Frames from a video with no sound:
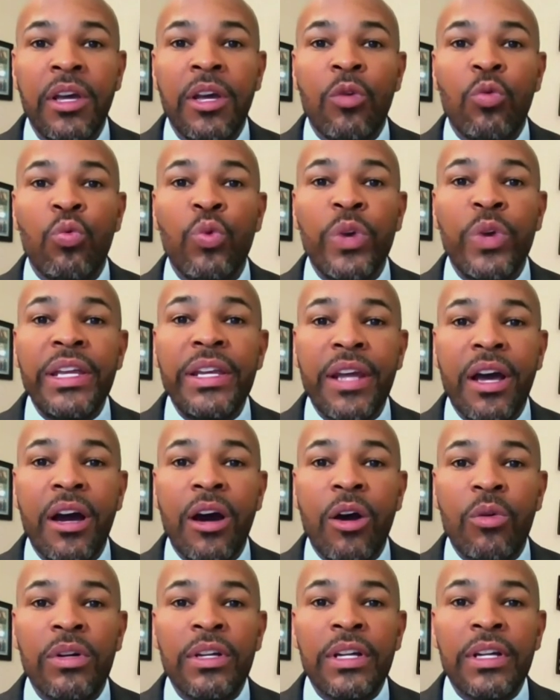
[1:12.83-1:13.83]
we
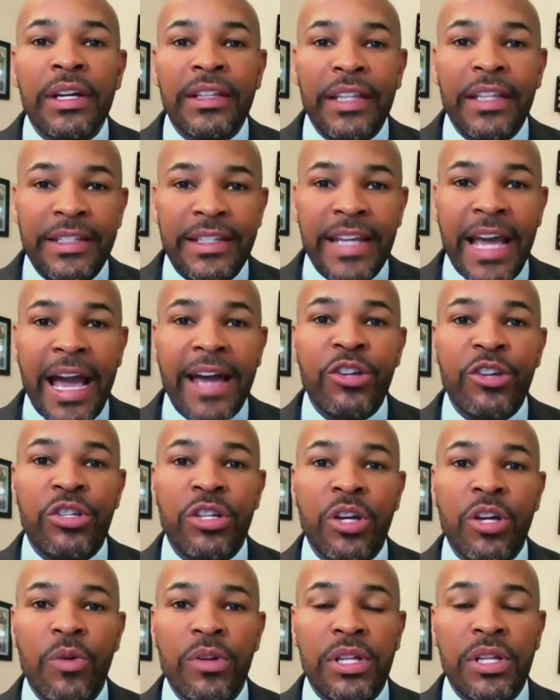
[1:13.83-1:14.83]
know the data
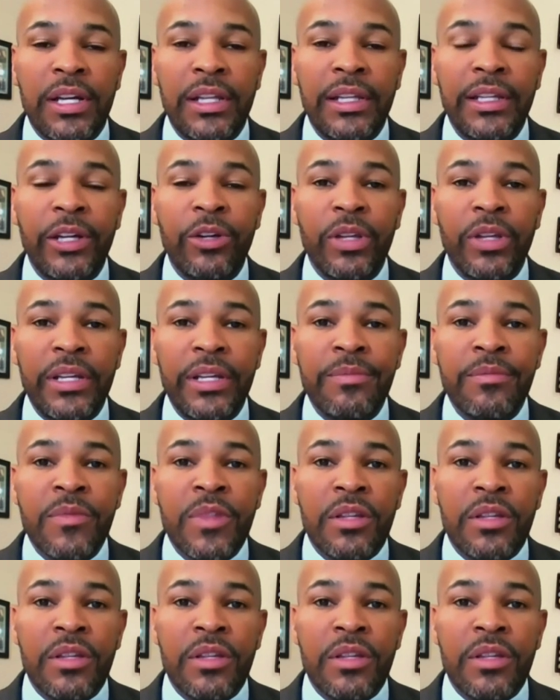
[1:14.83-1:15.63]
show us clearly